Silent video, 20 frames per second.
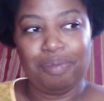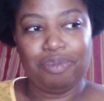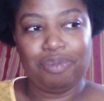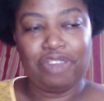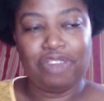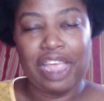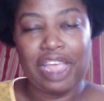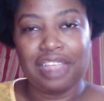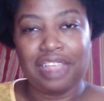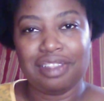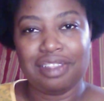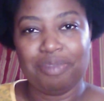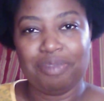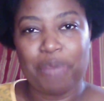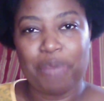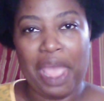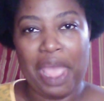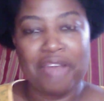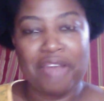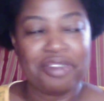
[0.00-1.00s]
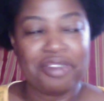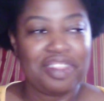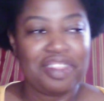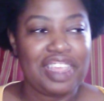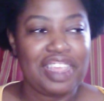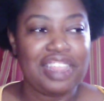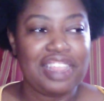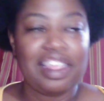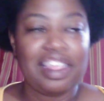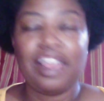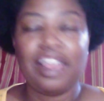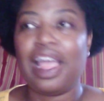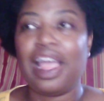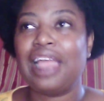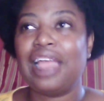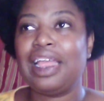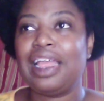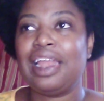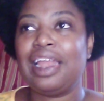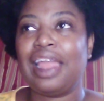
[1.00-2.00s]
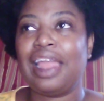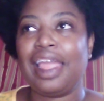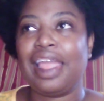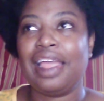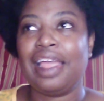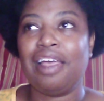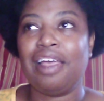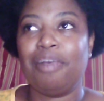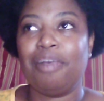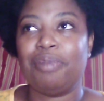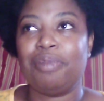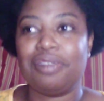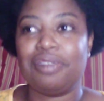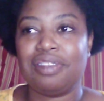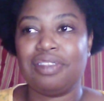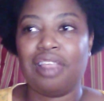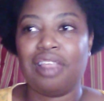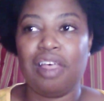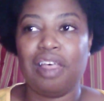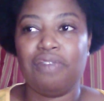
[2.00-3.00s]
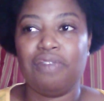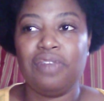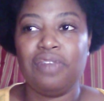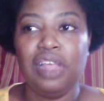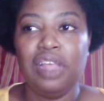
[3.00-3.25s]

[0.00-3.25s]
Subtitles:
check pattern thing there, I gotta hang up stuff,